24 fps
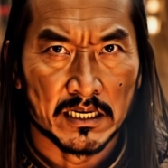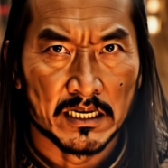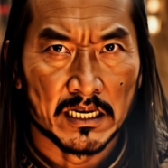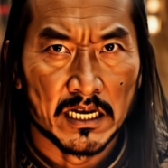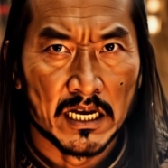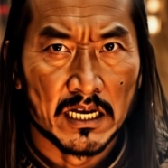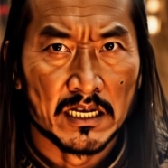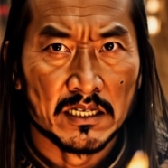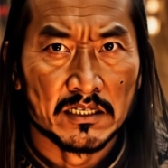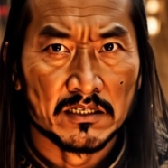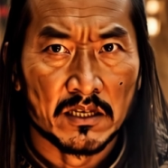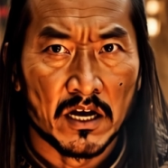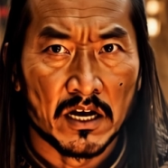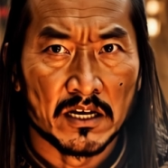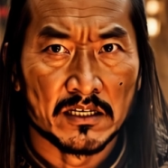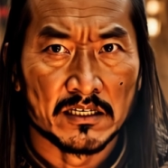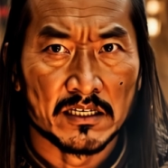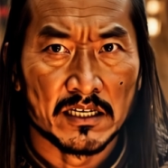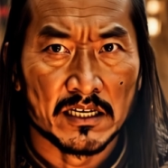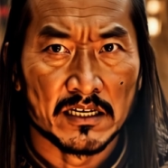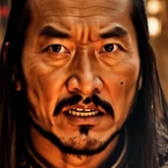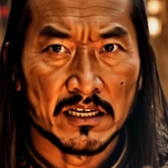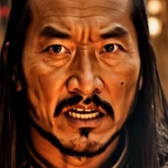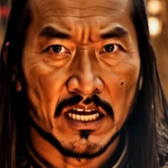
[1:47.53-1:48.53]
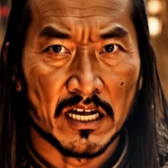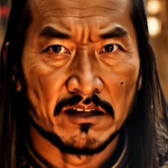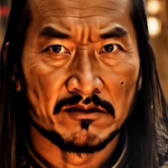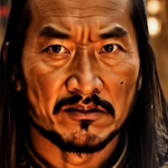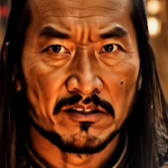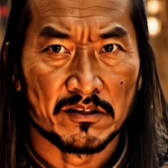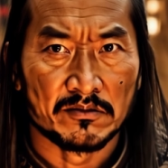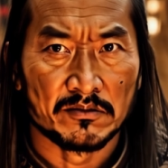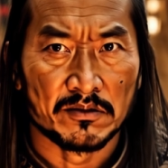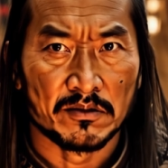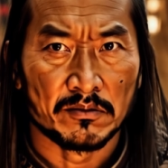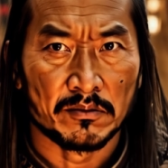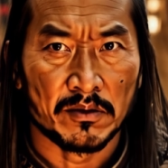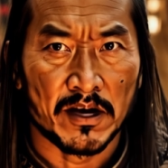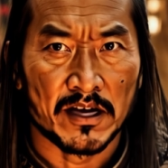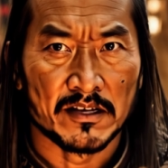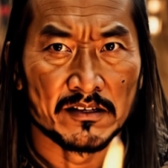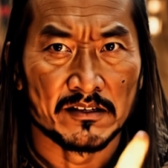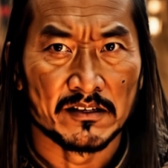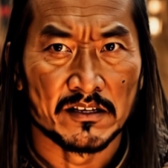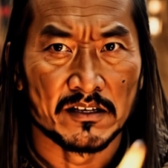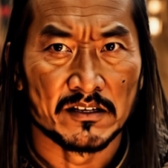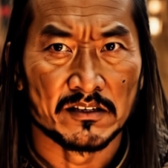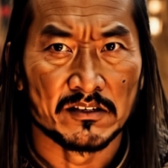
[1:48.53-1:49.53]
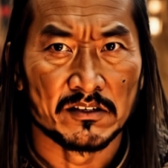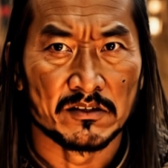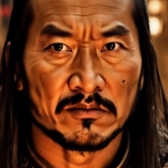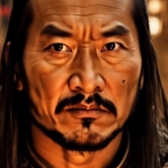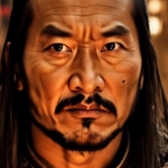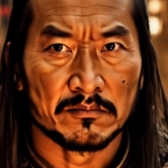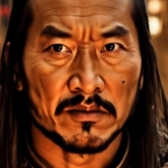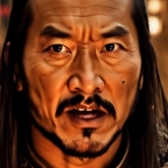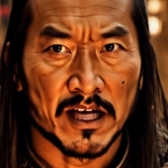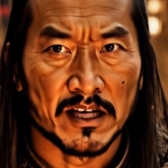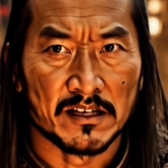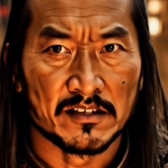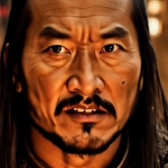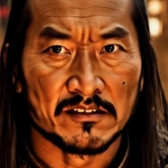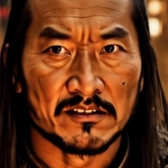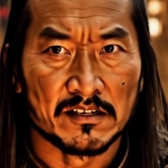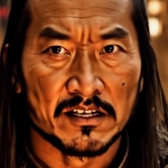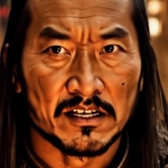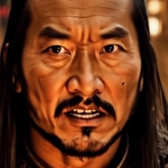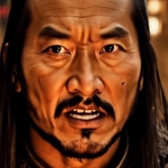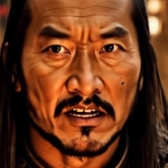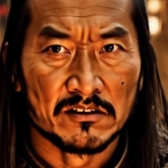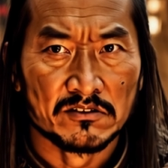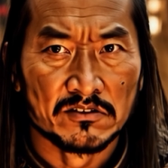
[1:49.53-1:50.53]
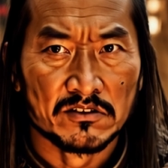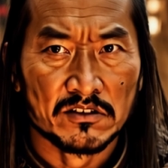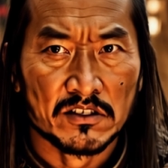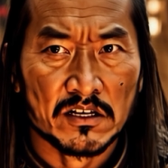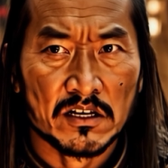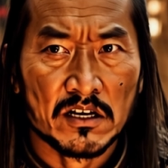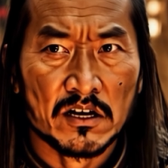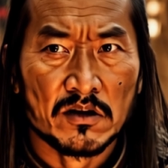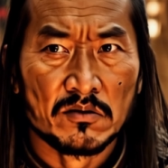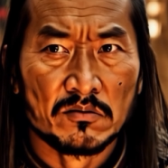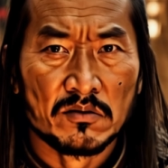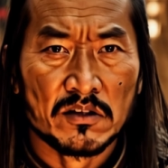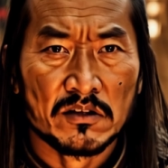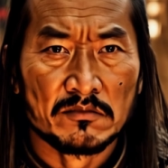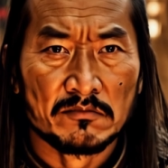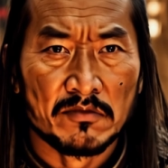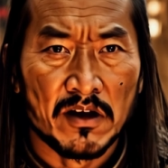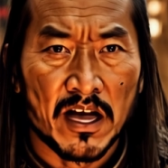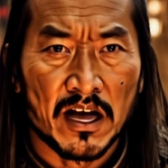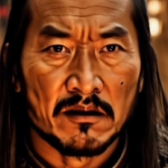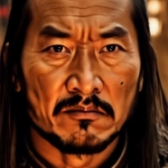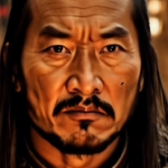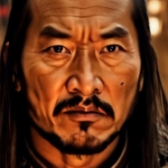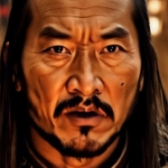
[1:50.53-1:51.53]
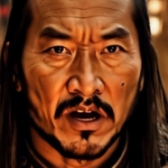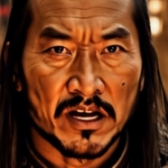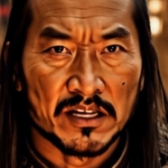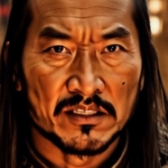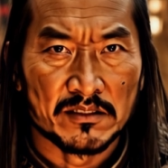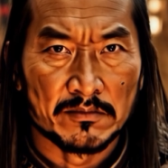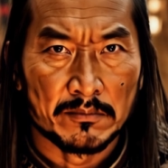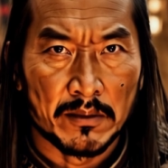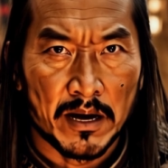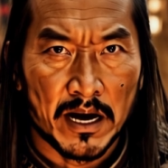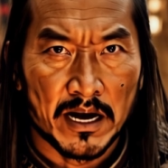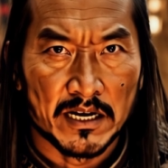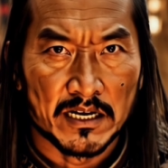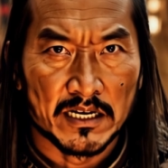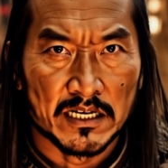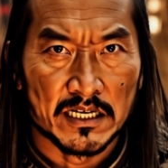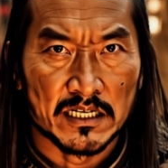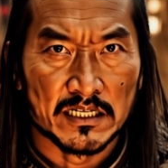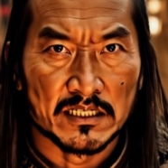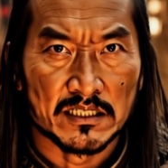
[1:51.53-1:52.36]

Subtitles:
They thought that it gave them the right to balance the ledger with my bride's body.